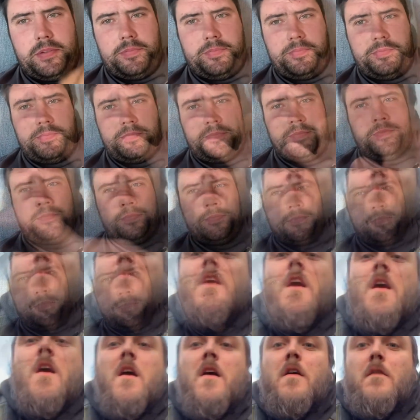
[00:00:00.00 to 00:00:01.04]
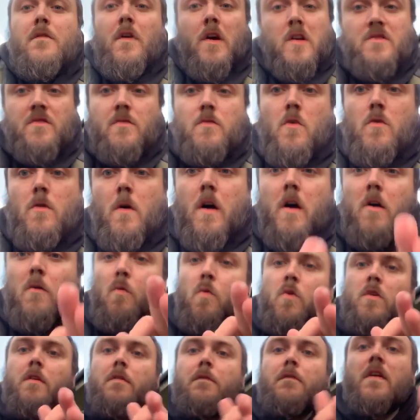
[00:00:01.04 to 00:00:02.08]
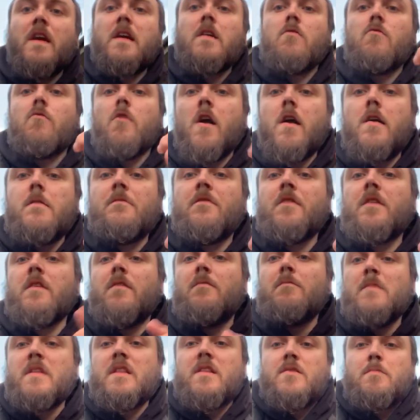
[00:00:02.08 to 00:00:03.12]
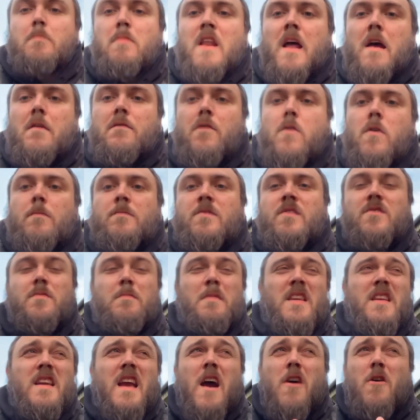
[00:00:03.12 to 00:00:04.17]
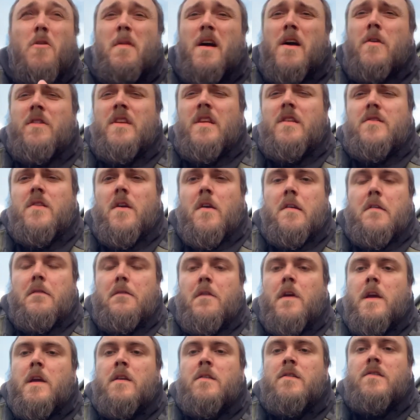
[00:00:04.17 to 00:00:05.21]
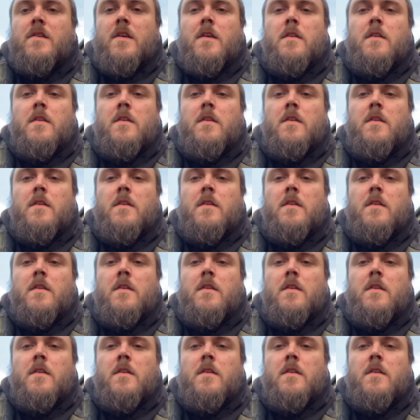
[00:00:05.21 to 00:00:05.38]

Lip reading: Hey, first of all, I want to thank Ryan for giving me this platform to speak out about these kind of things.